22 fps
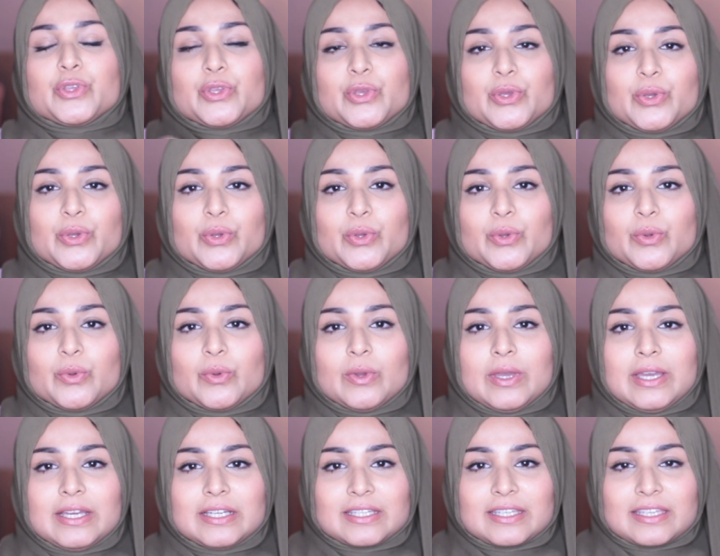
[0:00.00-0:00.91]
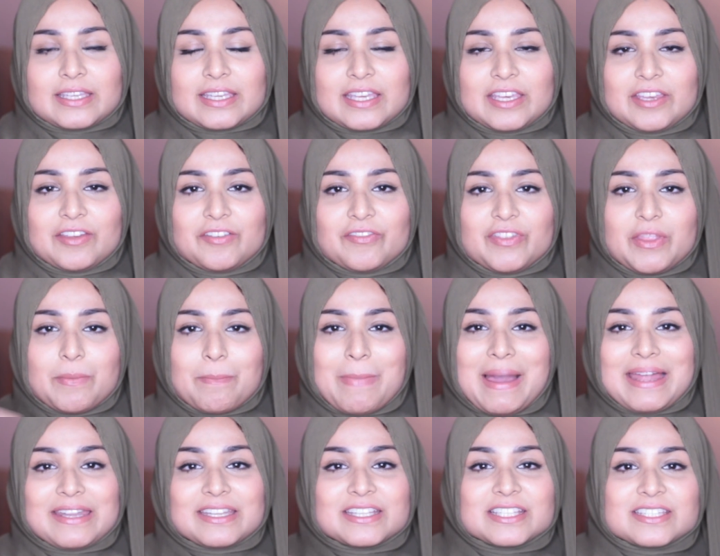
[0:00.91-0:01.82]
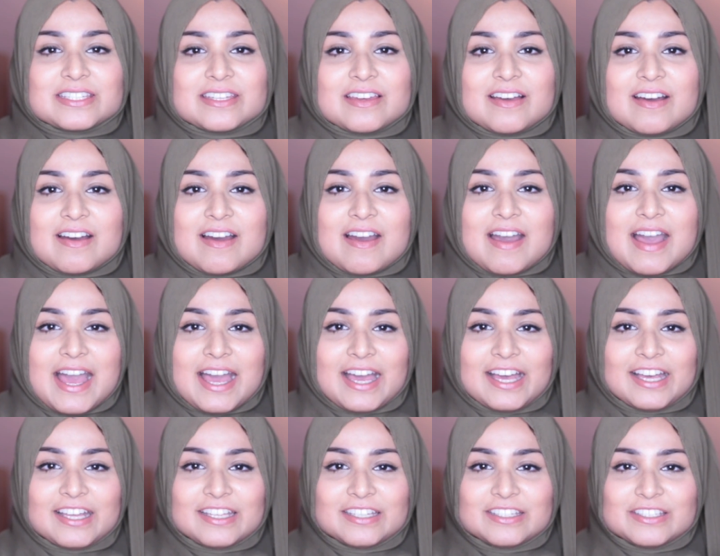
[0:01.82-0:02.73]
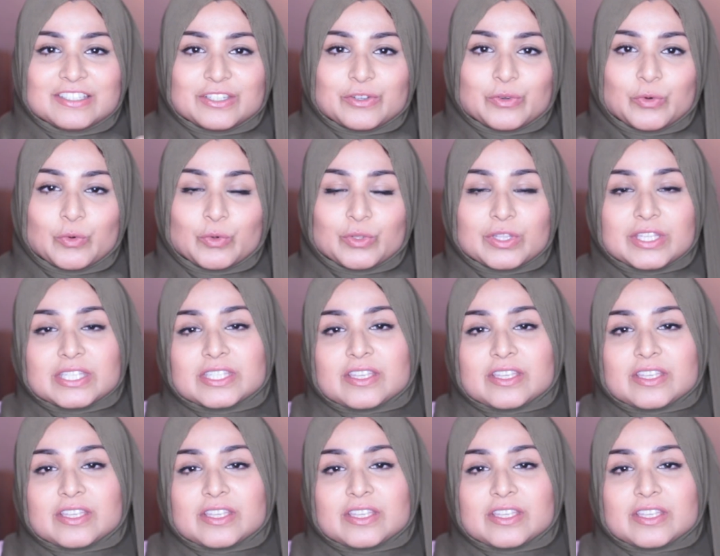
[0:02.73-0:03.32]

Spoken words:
you give the banister and all the